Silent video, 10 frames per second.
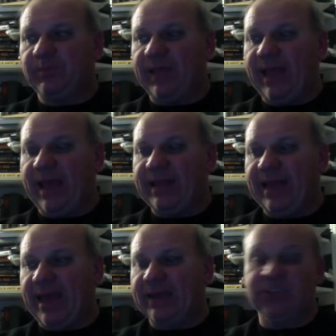And
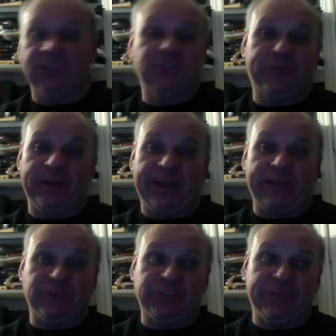it's also fair game
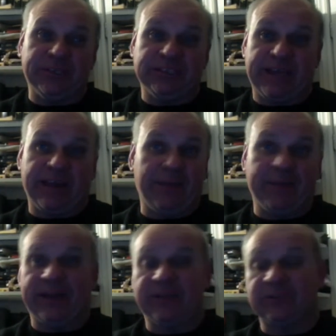for Jimmy to say, I'm
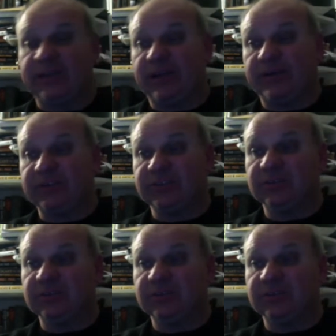not answering that question.